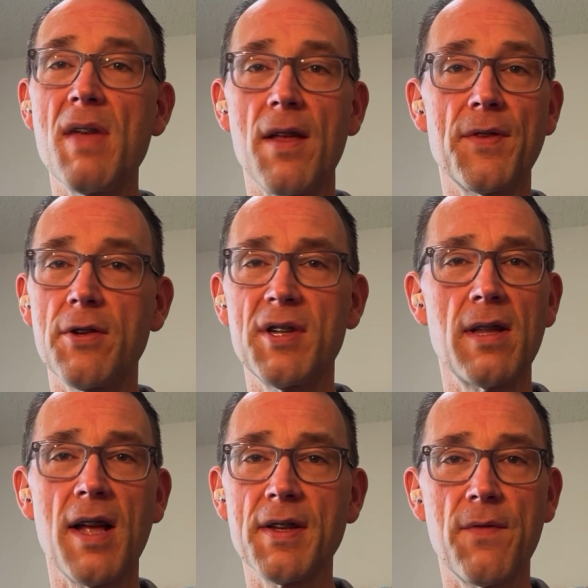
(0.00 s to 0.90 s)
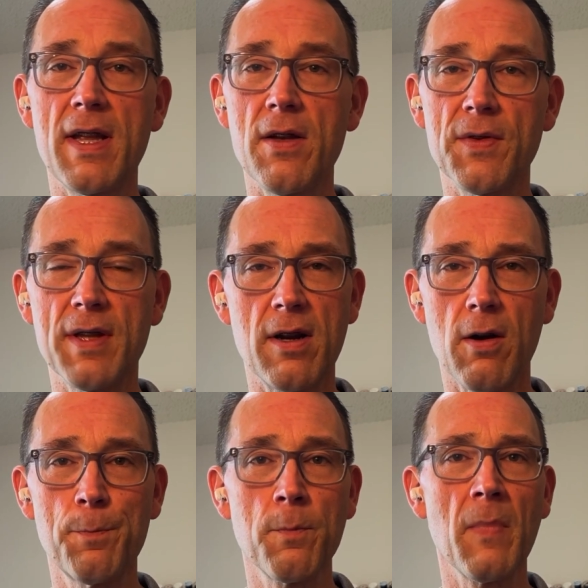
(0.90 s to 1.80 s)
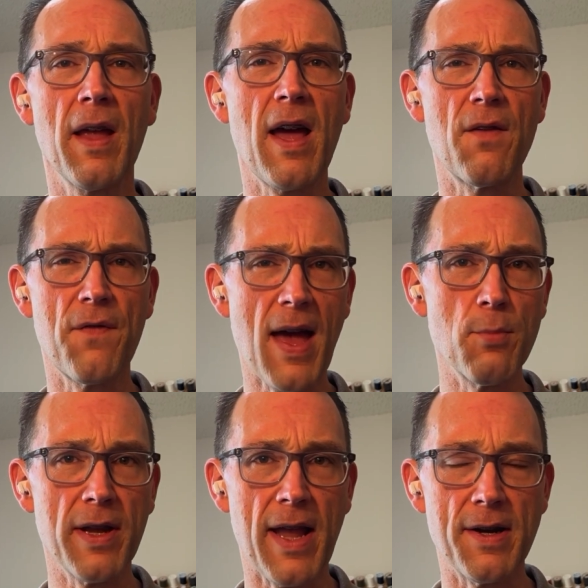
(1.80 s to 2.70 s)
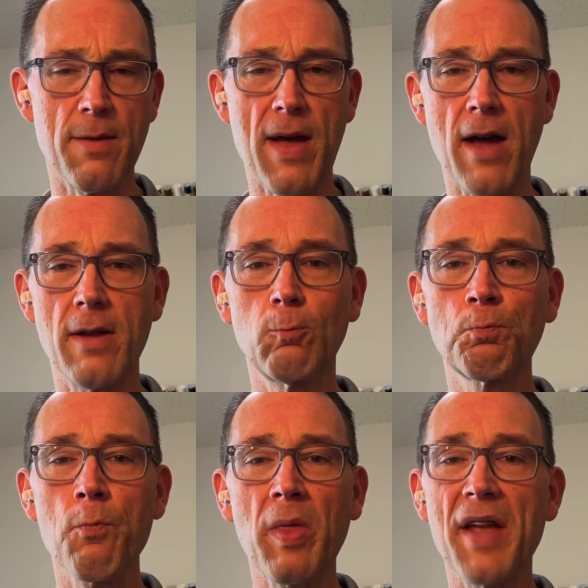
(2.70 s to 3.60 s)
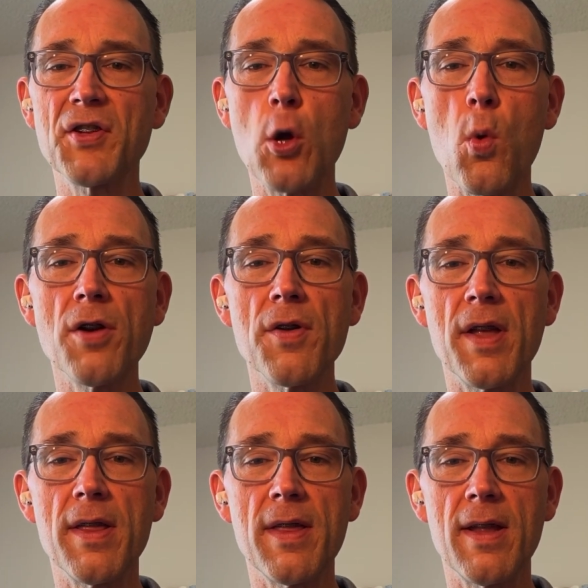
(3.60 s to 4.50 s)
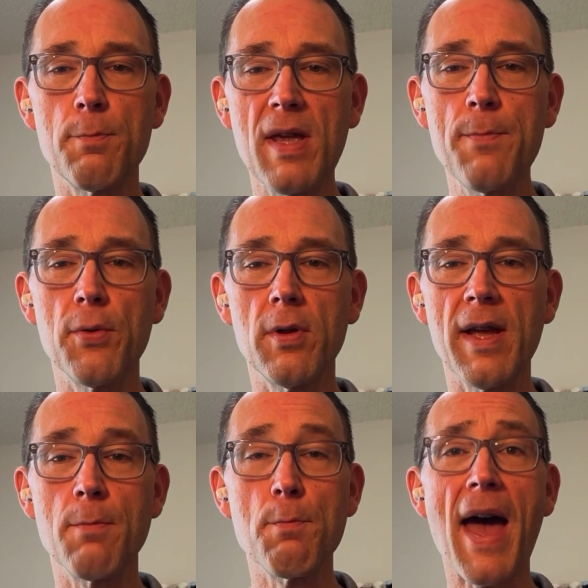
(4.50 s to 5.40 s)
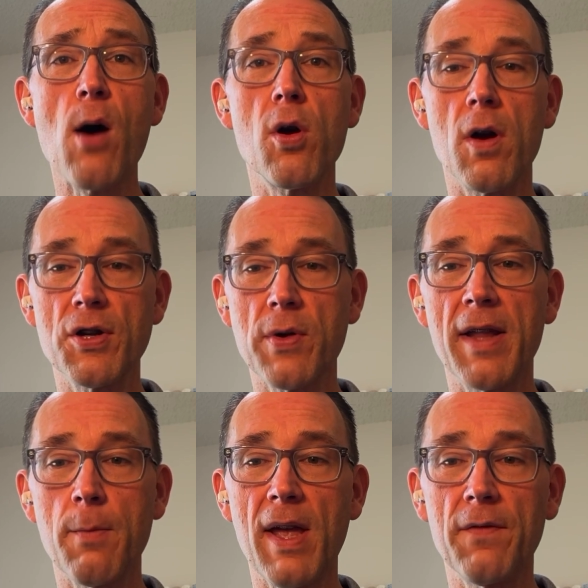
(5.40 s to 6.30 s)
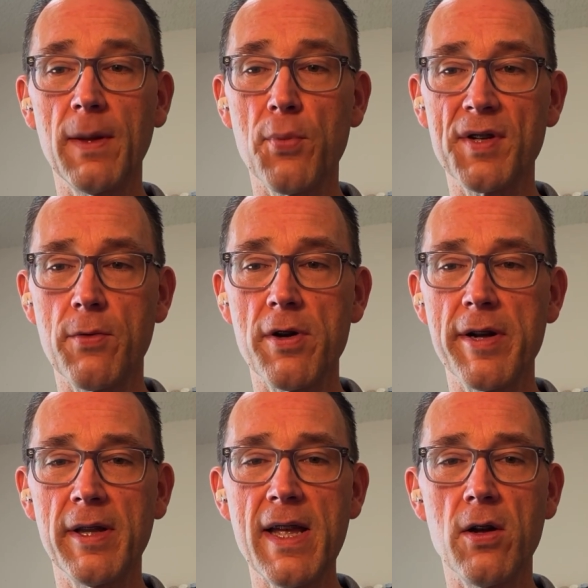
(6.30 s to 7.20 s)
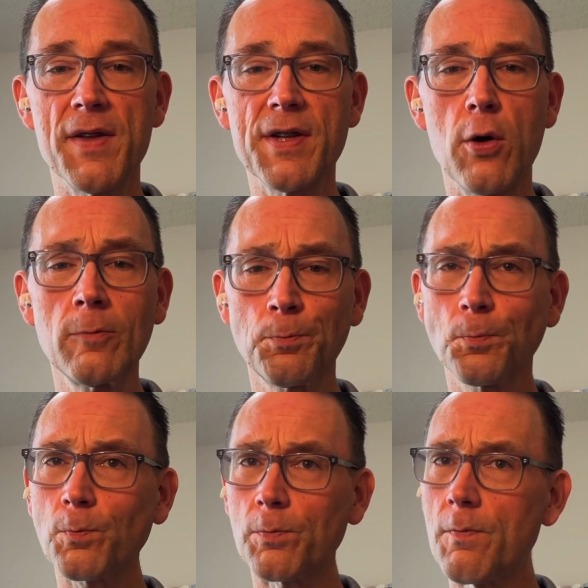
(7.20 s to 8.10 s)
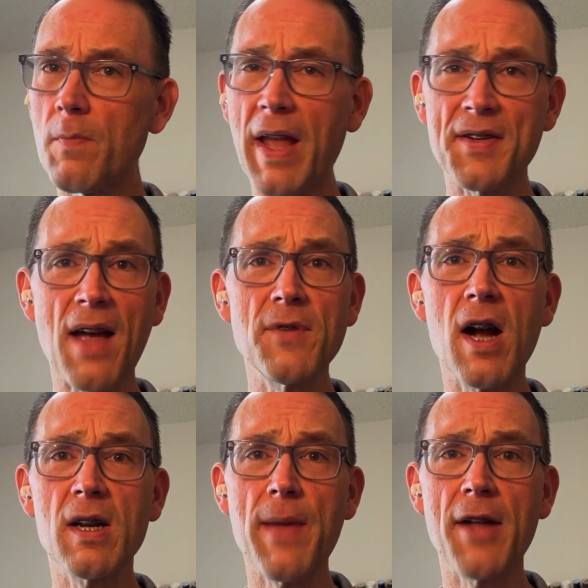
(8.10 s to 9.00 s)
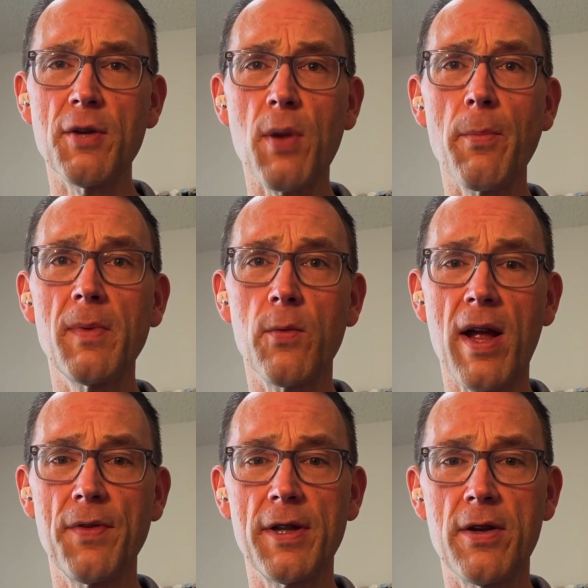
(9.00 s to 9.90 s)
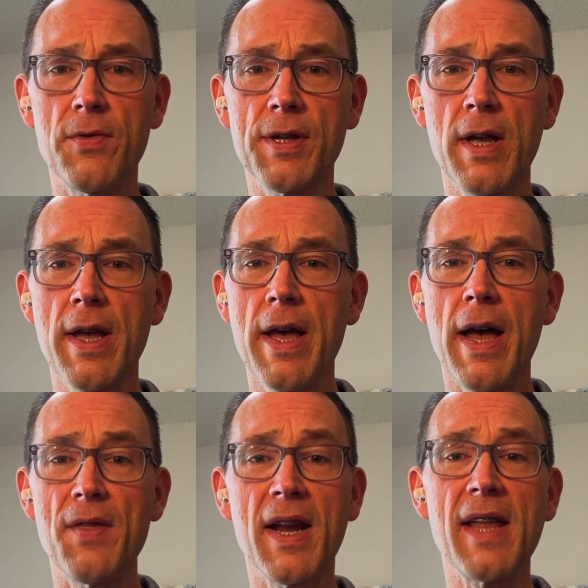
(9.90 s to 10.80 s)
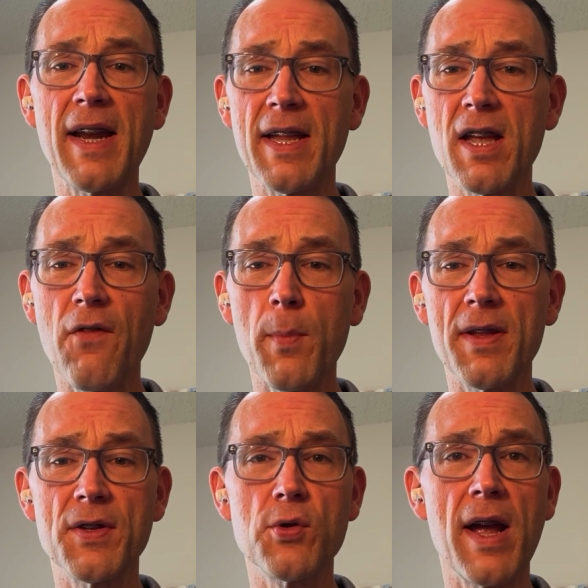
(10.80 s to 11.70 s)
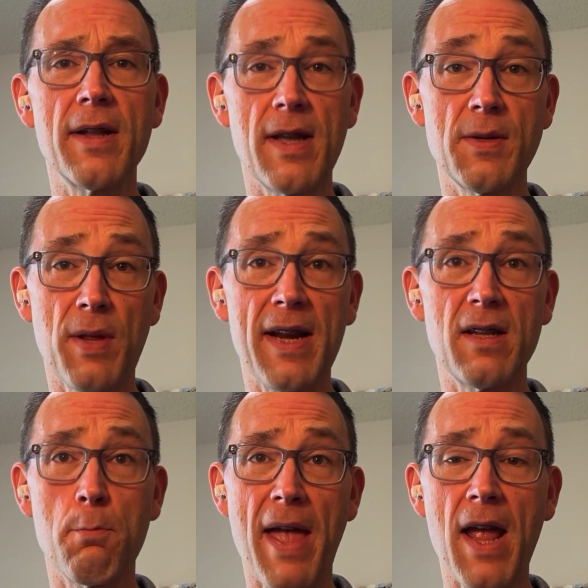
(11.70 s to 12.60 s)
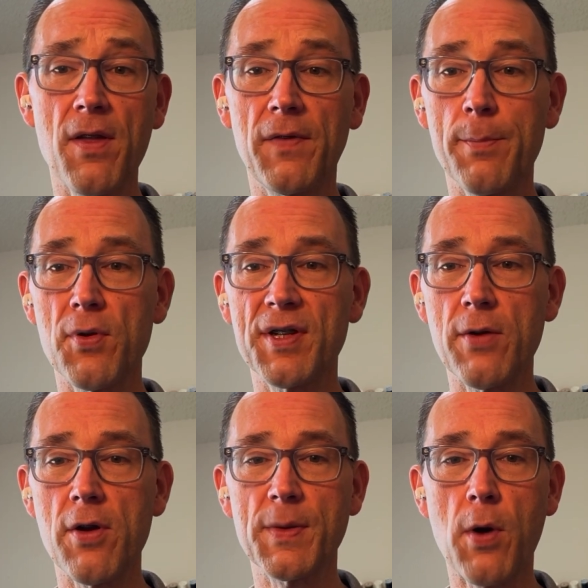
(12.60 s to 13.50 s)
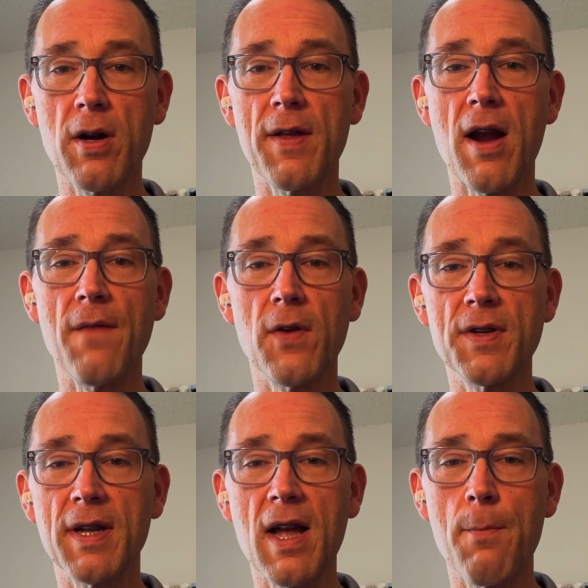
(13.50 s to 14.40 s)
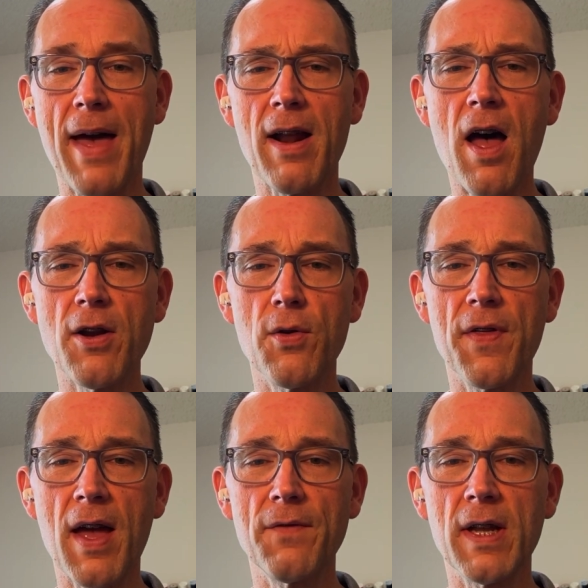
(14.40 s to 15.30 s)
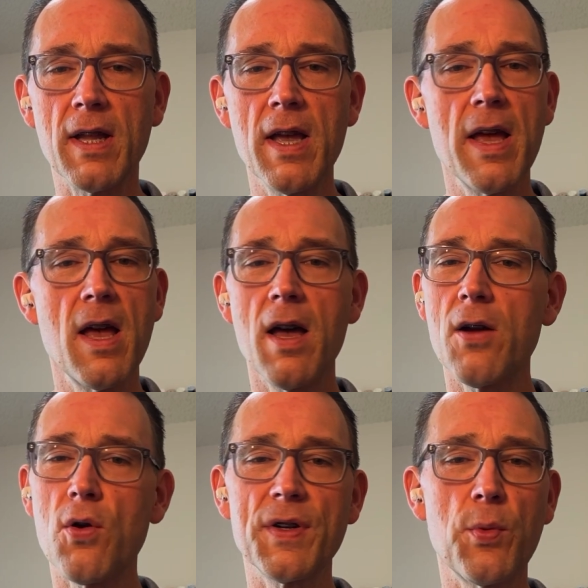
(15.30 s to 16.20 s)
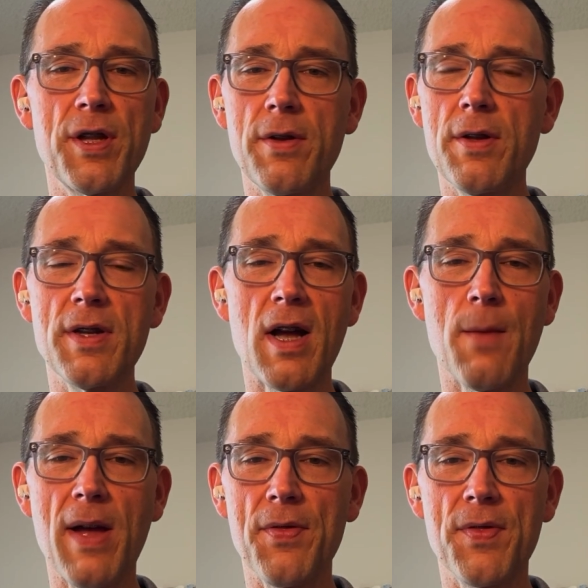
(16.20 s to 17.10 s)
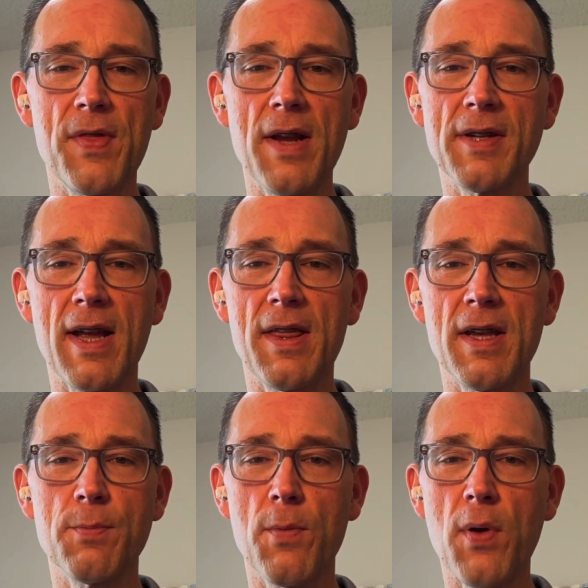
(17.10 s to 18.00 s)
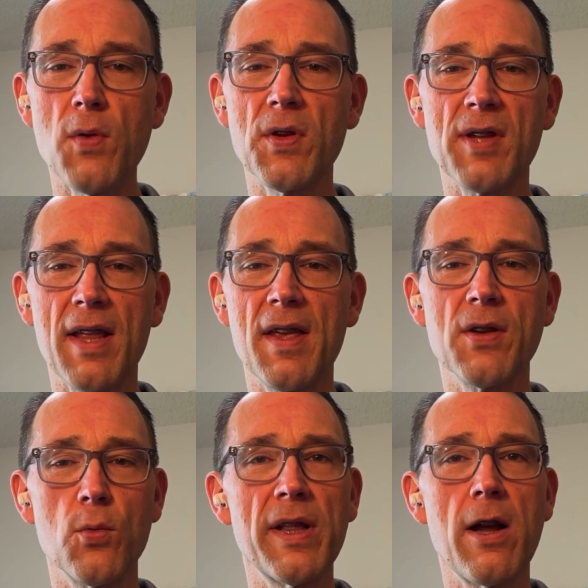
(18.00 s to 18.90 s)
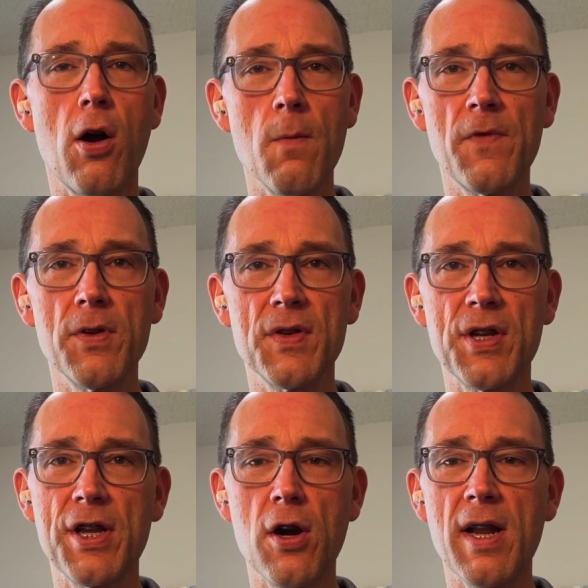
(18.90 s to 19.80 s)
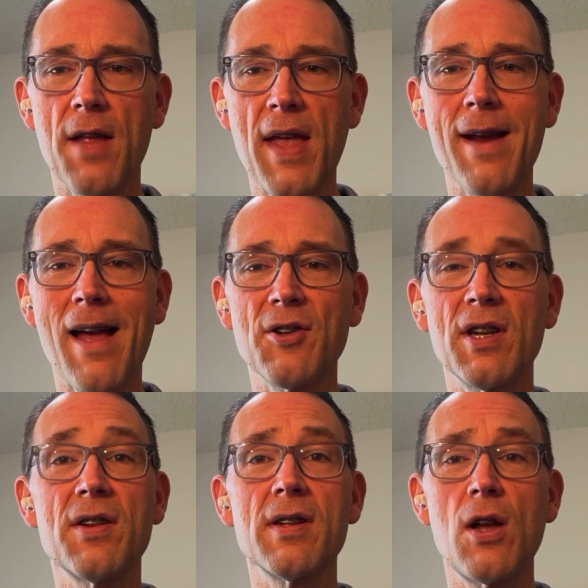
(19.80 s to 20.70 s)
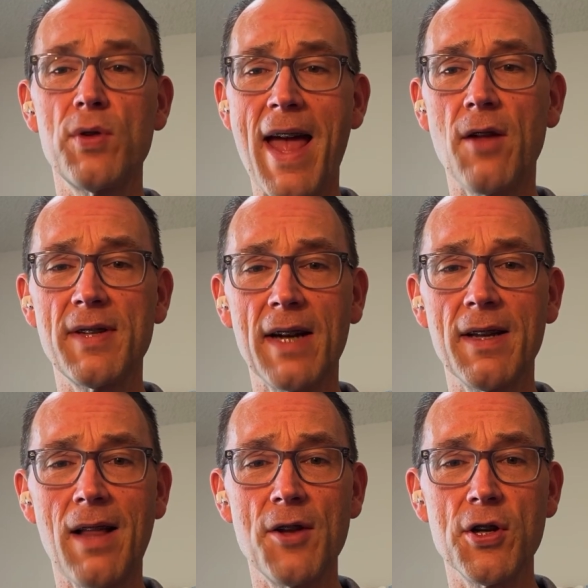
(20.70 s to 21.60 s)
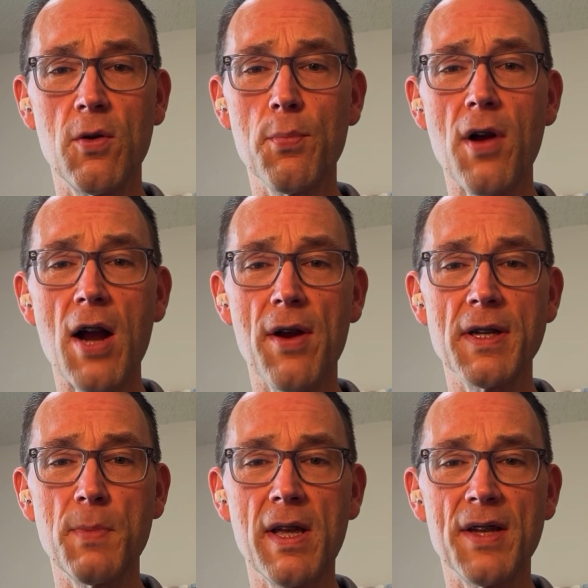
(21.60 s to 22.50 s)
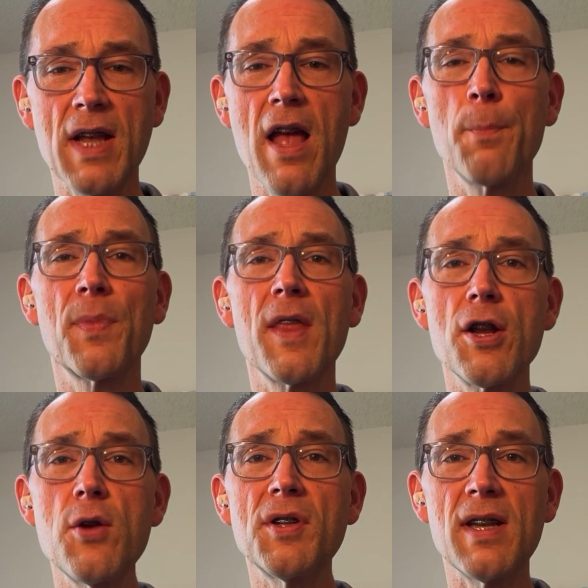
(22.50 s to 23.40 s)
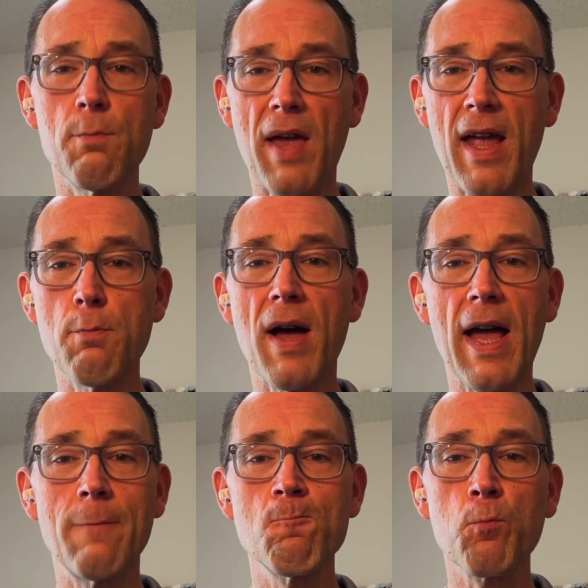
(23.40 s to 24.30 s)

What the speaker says: myths. You see lots of videos that are kind of fabricated about it. It's no wonder that people in power are trying to make Flipper Zero illegal. And so, as I've talked about, and you probably read in the news, the Canadian government is planning to ban the Flipper Zero as part of their efforts to combat auto theft. And of course, when you talk about things like this, proposals like this are really harmful to security, and they can actually slow down technological progress because they're usually made by